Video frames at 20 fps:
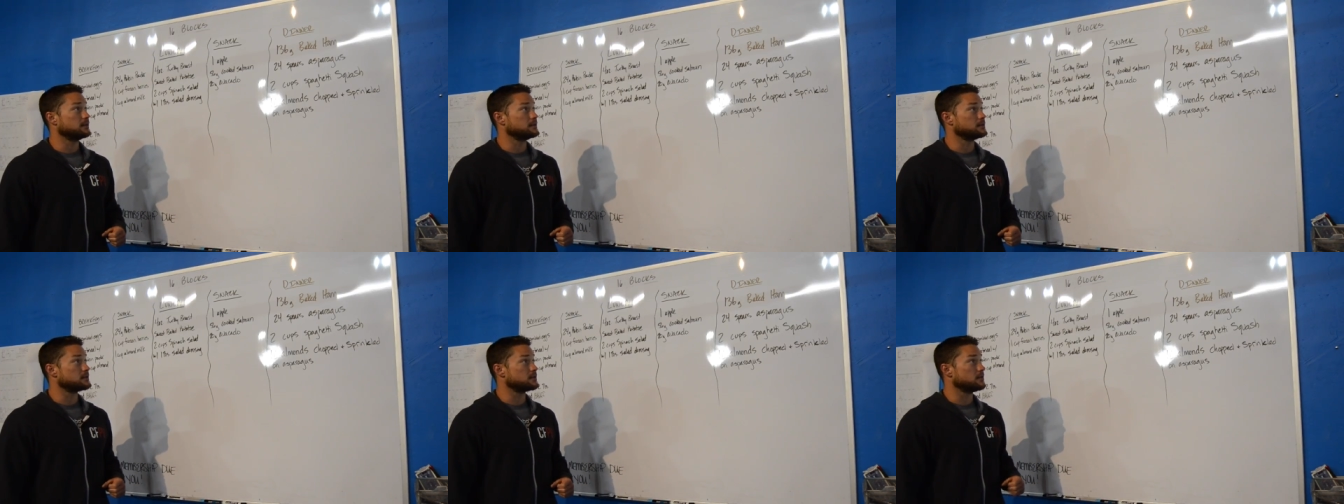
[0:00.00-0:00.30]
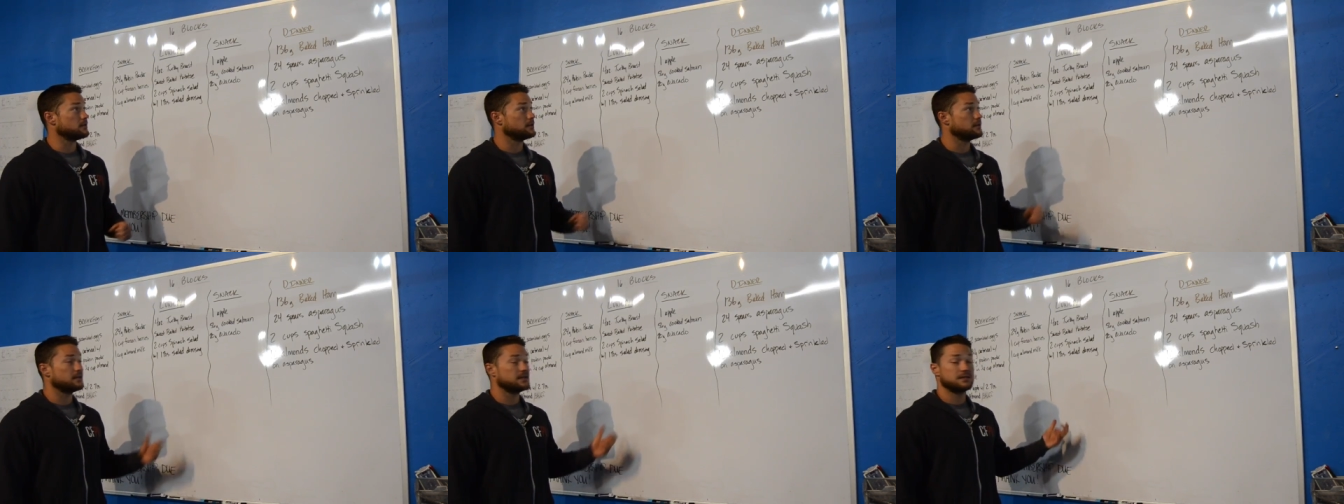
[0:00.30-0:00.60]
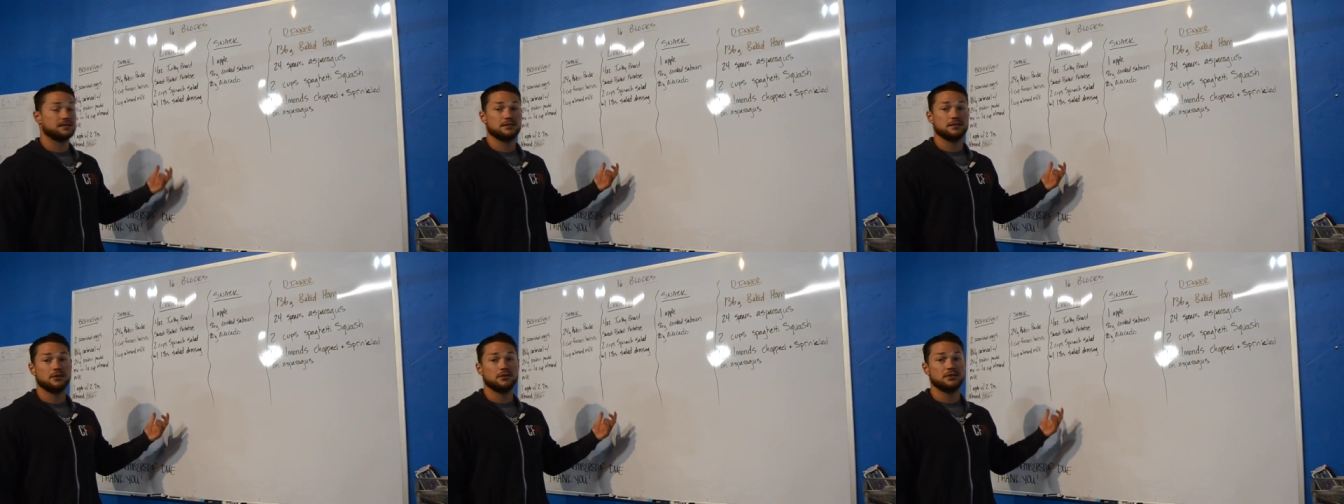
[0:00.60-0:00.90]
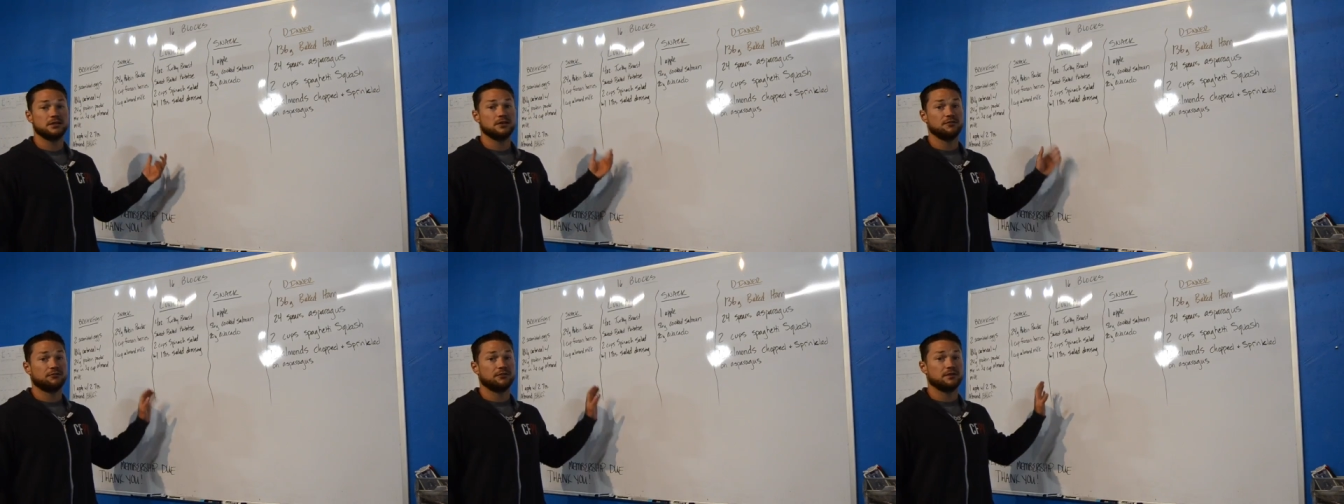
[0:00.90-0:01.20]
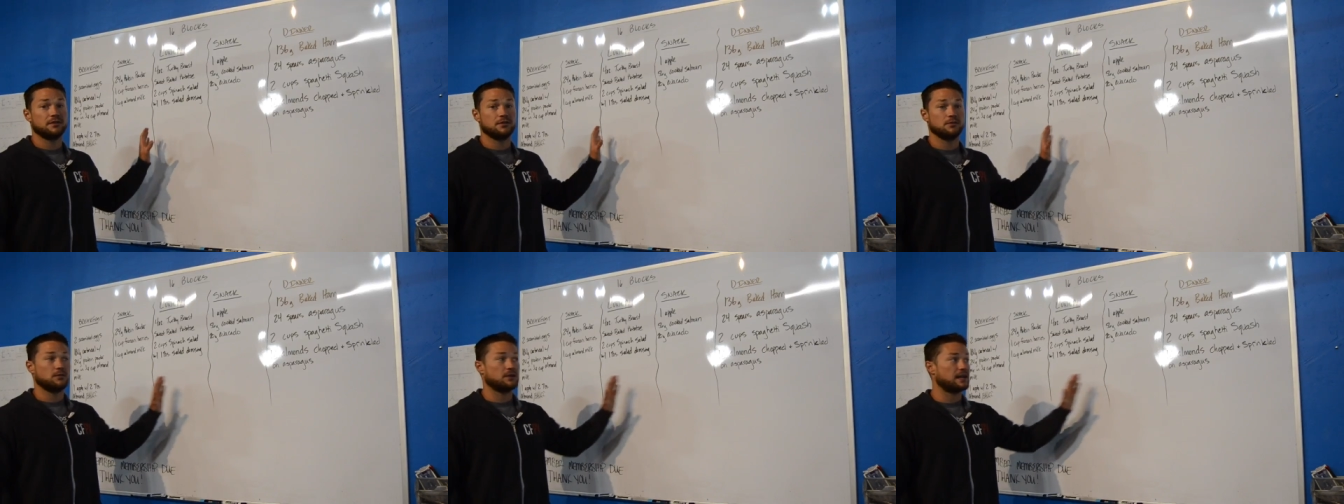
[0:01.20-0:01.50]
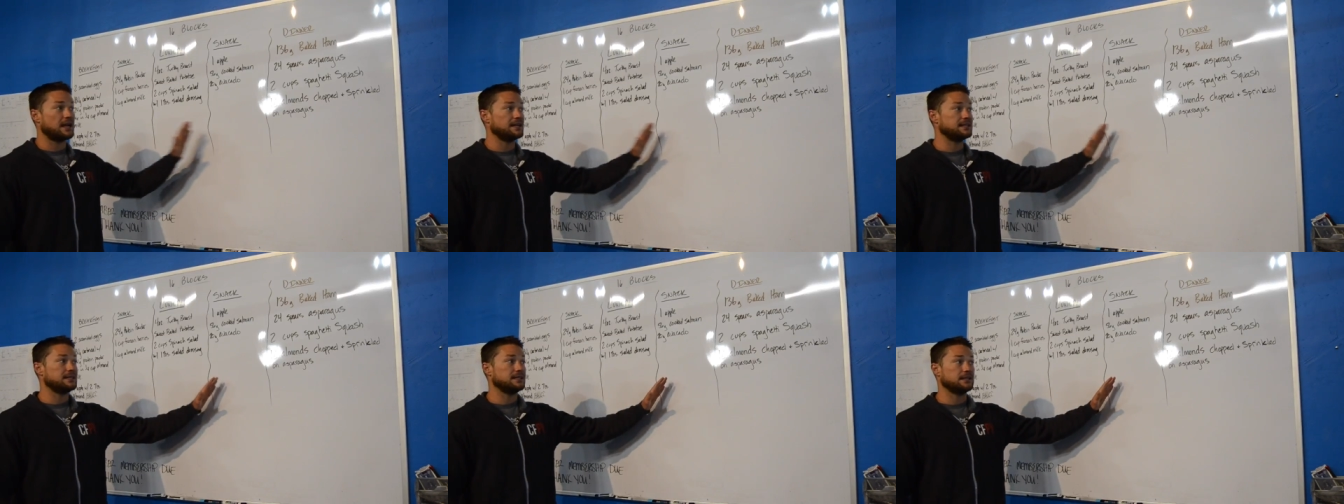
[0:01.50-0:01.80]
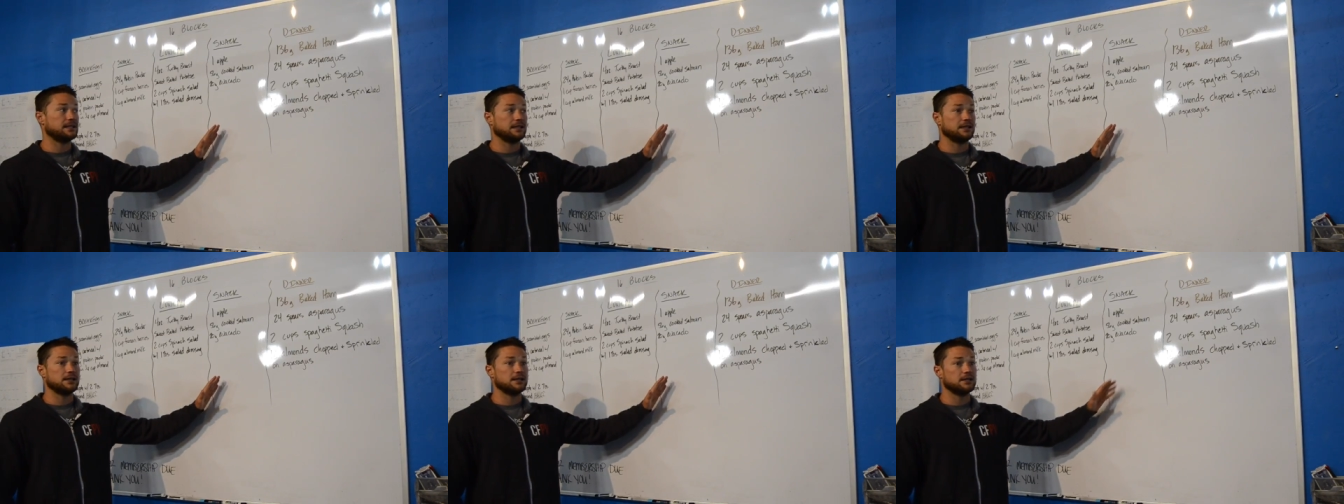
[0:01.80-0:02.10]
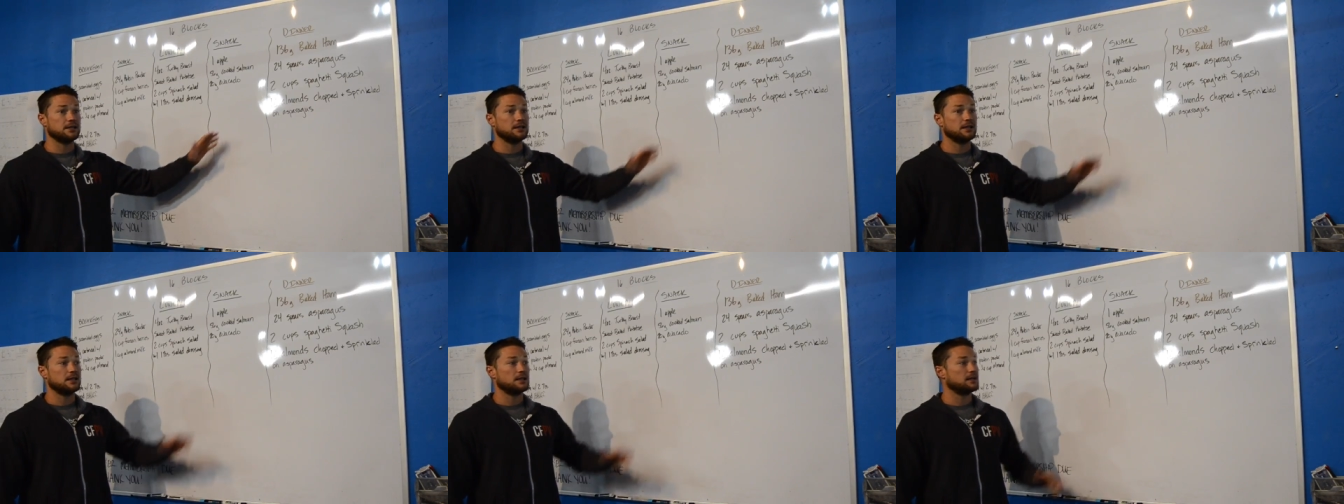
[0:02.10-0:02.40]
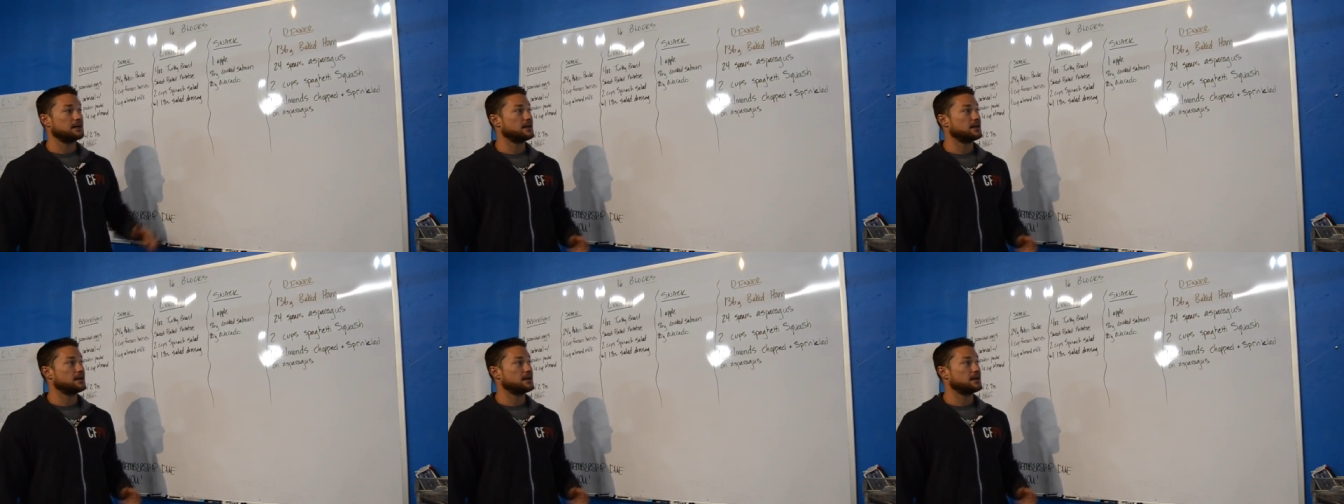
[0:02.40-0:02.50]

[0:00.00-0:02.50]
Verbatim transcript: And so that's no different than what I did here.